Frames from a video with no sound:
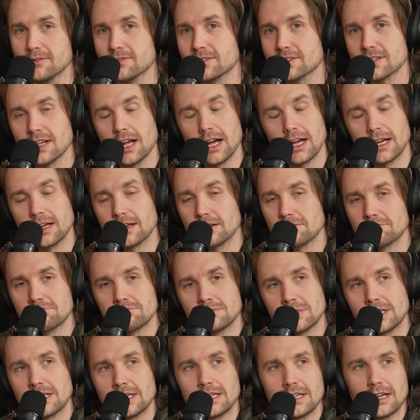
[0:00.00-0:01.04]
was like,
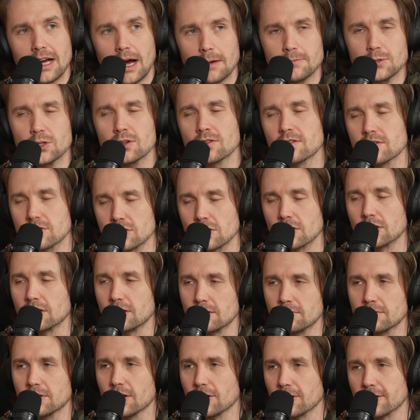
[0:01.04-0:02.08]
I'm sure there's a
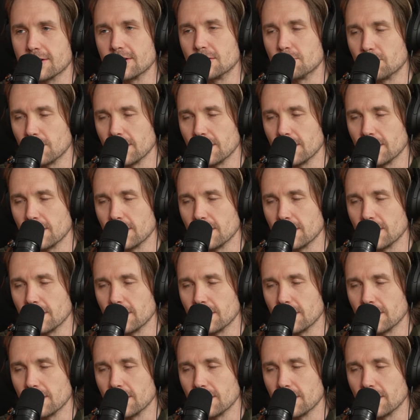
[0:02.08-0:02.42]
there are good